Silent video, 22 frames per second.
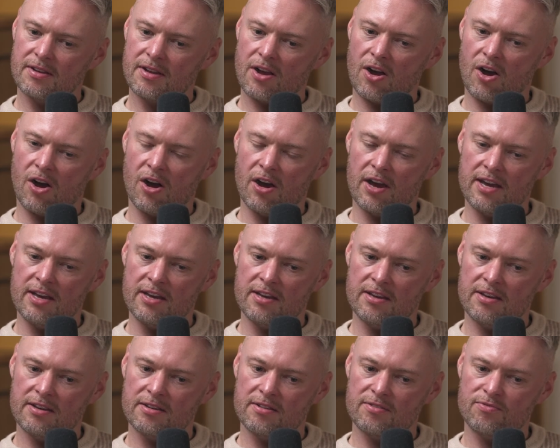
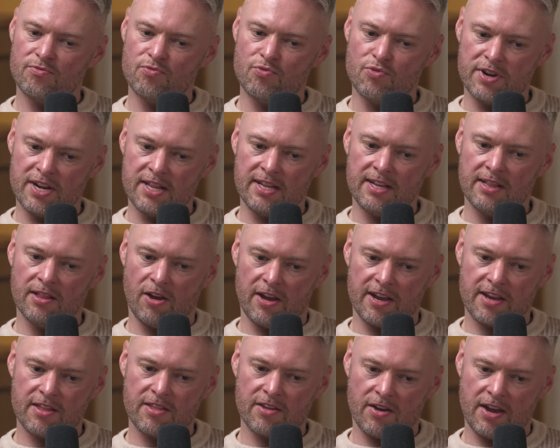I really
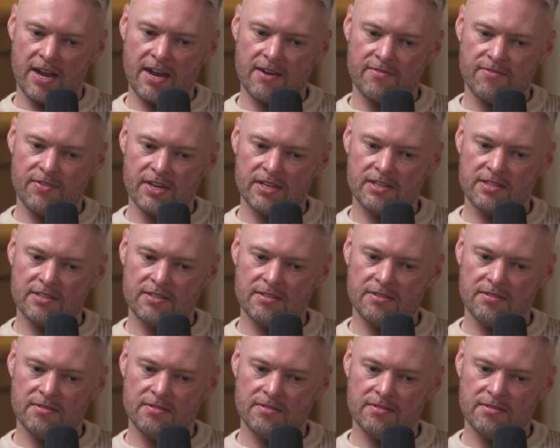like that I have this